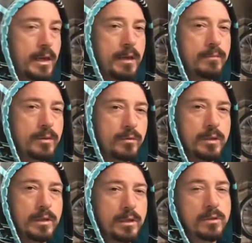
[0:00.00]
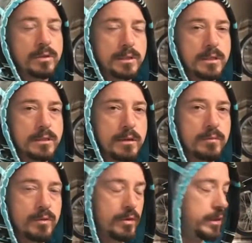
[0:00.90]
M3 E36
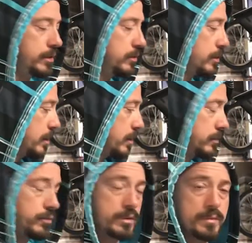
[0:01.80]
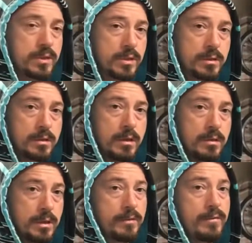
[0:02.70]
M3 transmission, like